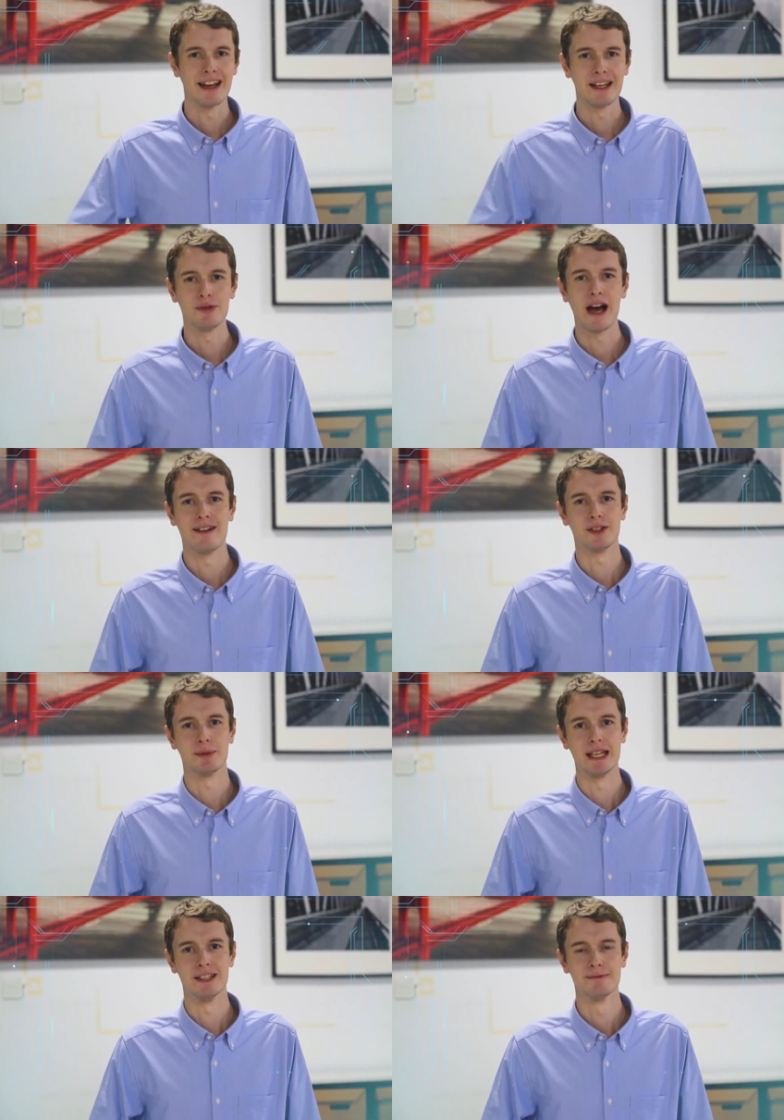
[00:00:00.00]
Thank you for having
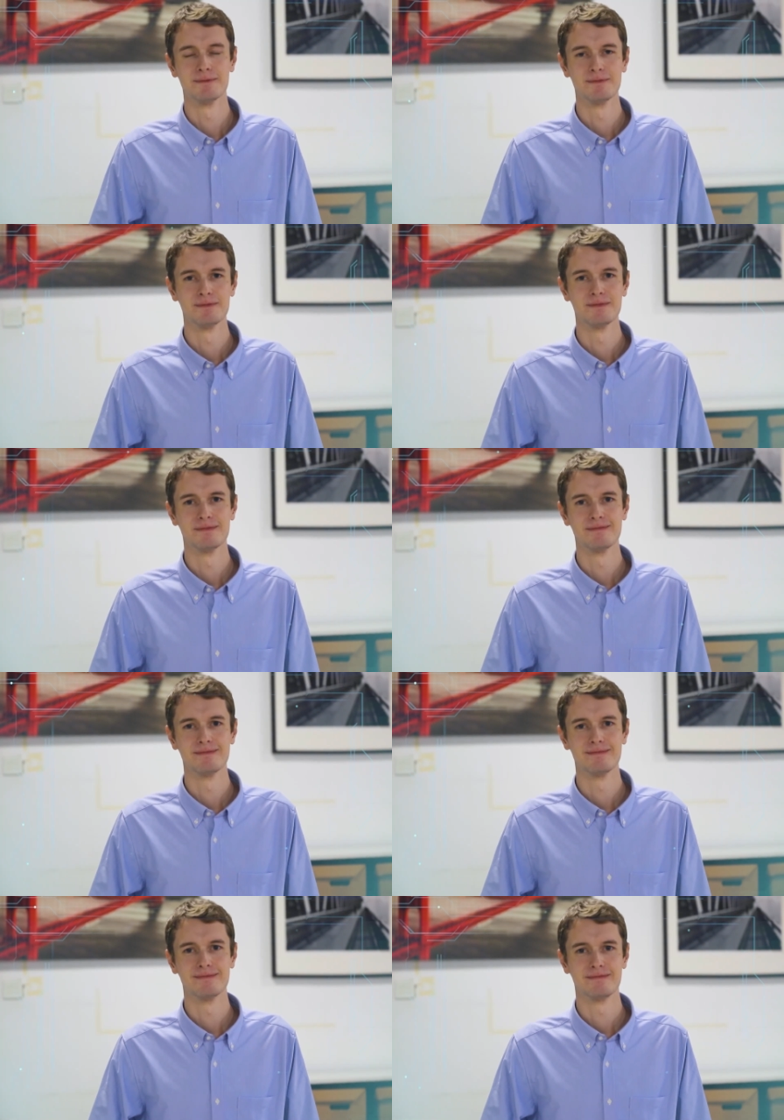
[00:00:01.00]
me. How
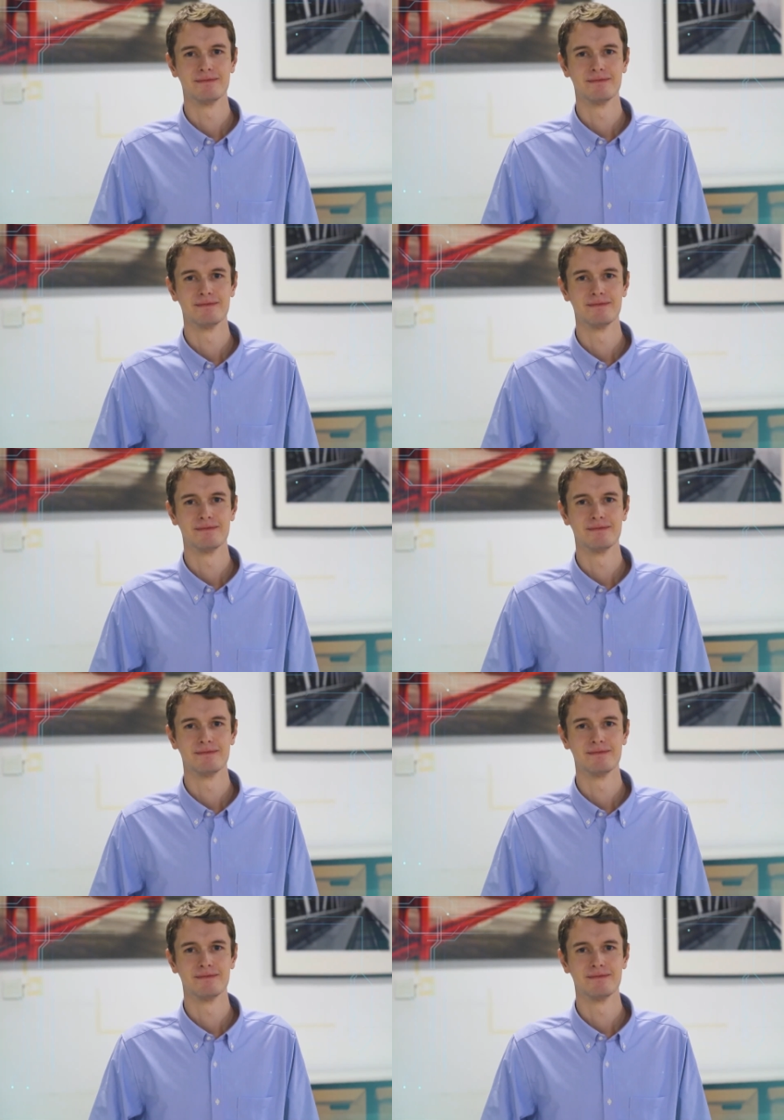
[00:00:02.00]
did you come